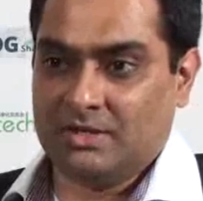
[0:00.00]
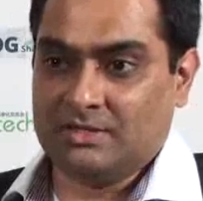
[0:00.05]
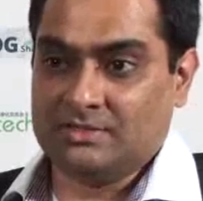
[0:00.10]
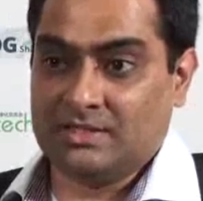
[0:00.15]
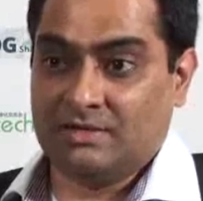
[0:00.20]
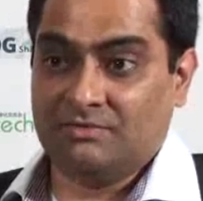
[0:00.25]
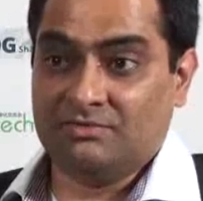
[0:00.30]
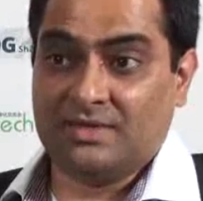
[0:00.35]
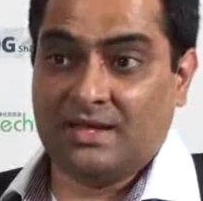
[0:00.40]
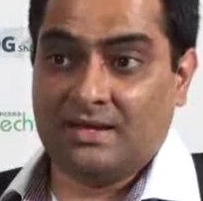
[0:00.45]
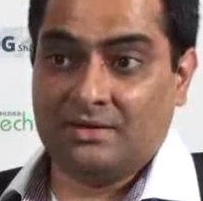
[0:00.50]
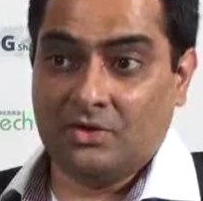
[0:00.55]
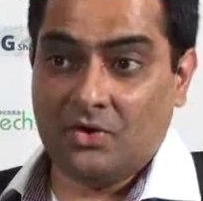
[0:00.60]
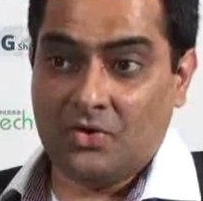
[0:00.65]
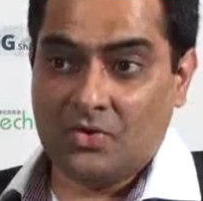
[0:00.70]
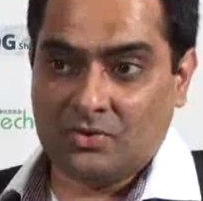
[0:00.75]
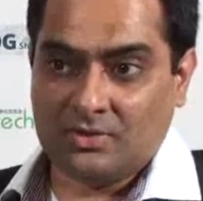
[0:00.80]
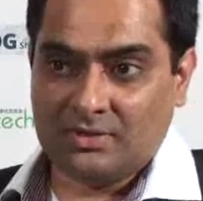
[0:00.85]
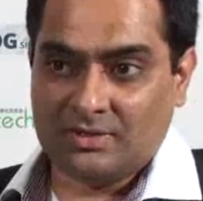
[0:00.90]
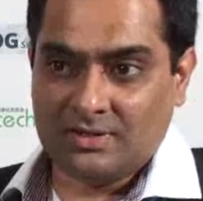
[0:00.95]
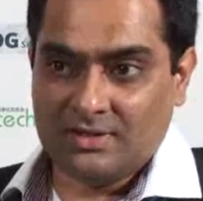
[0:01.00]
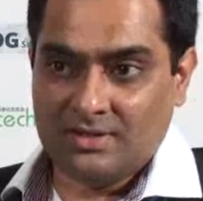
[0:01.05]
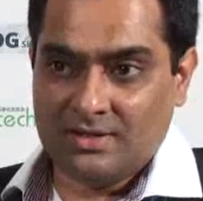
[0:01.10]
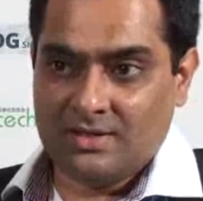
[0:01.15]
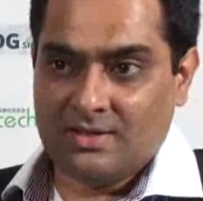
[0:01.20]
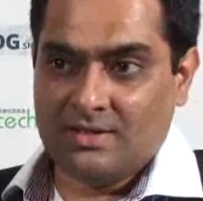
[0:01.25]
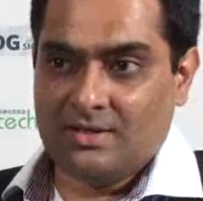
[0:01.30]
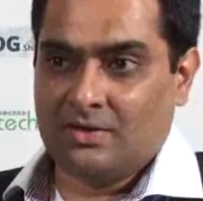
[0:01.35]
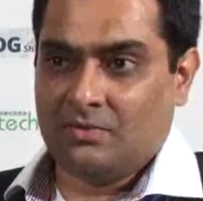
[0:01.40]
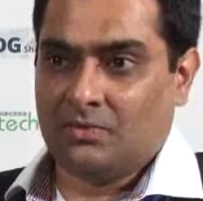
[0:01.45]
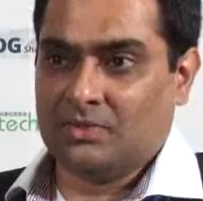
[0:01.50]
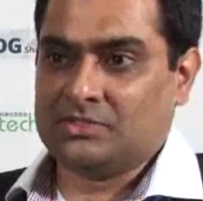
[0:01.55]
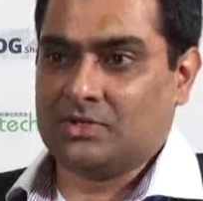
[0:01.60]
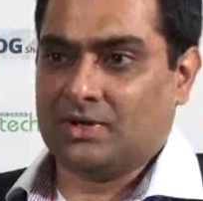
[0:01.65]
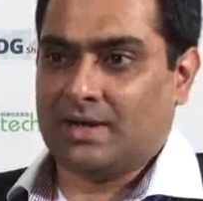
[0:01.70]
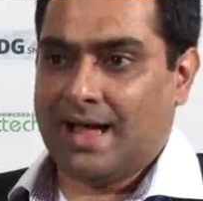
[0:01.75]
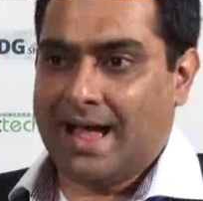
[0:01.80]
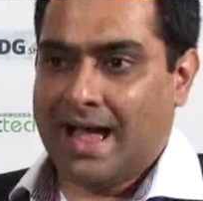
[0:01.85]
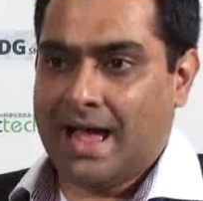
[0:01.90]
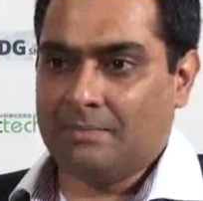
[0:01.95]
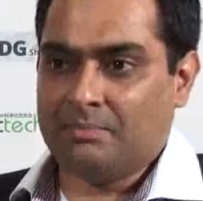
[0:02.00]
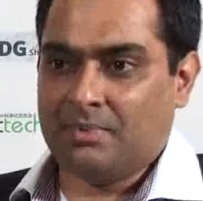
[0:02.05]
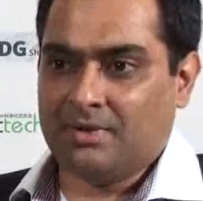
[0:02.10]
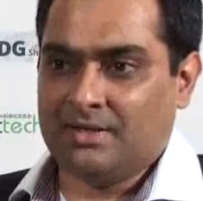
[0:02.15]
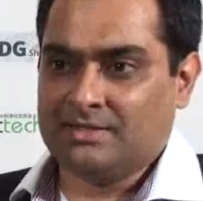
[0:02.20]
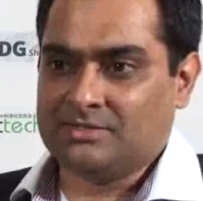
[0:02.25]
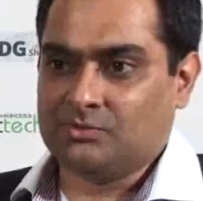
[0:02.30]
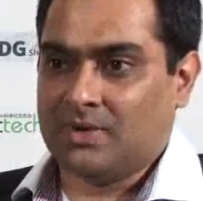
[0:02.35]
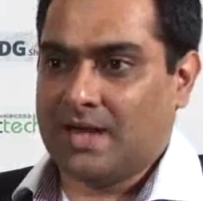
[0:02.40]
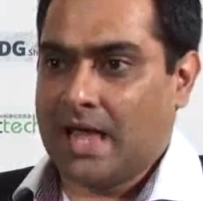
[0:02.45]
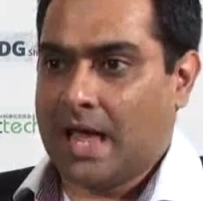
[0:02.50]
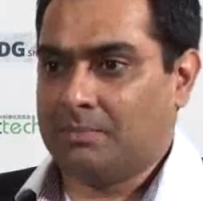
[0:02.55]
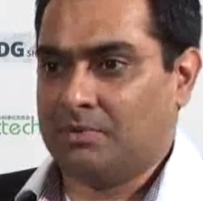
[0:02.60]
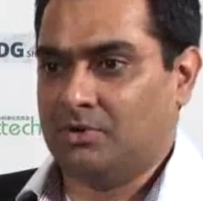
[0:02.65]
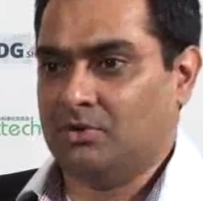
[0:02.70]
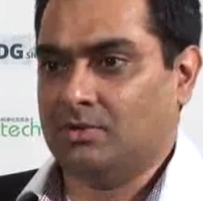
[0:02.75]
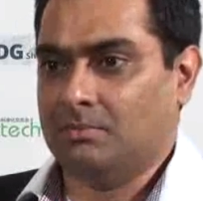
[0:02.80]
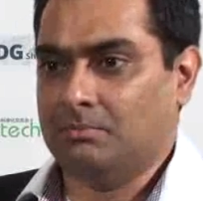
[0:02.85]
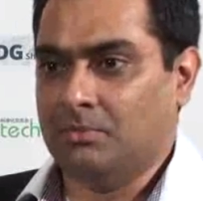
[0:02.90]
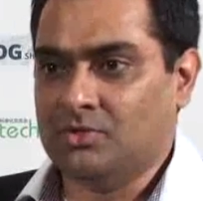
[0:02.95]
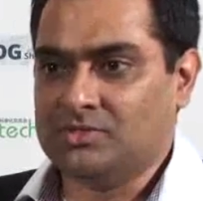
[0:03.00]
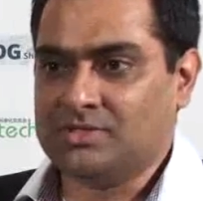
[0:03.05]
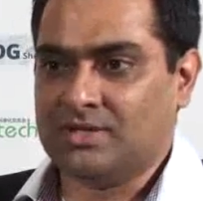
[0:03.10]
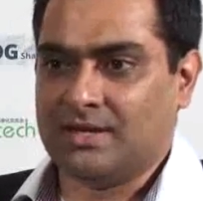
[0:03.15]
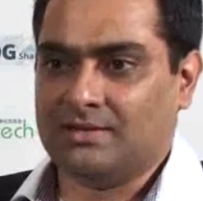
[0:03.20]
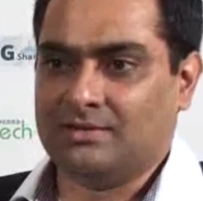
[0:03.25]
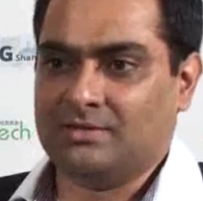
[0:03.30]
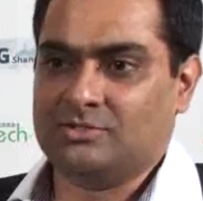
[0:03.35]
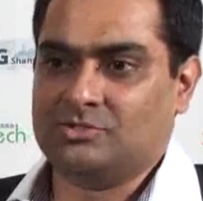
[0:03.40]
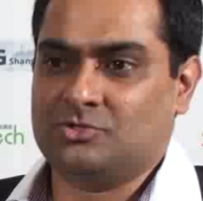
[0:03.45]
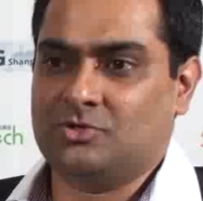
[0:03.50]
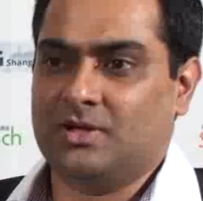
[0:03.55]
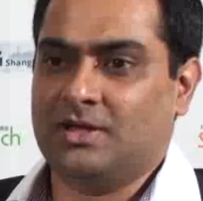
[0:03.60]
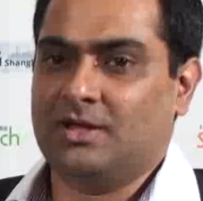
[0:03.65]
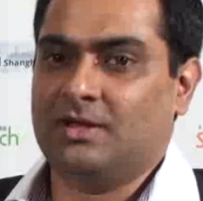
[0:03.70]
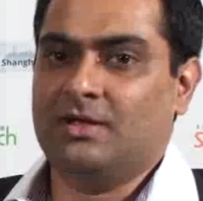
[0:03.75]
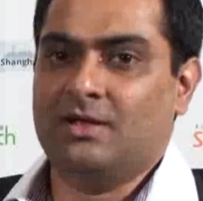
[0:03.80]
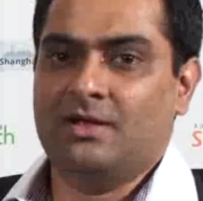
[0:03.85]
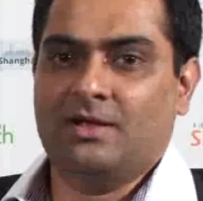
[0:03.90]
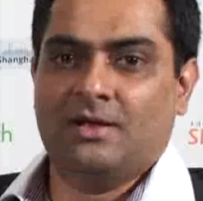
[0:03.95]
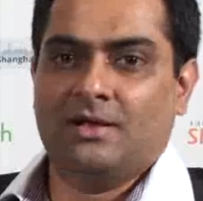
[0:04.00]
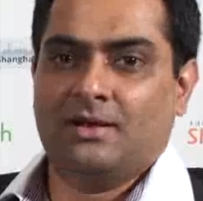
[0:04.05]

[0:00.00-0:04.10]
Because if they don't, what's going to happen is what happened to the music industry,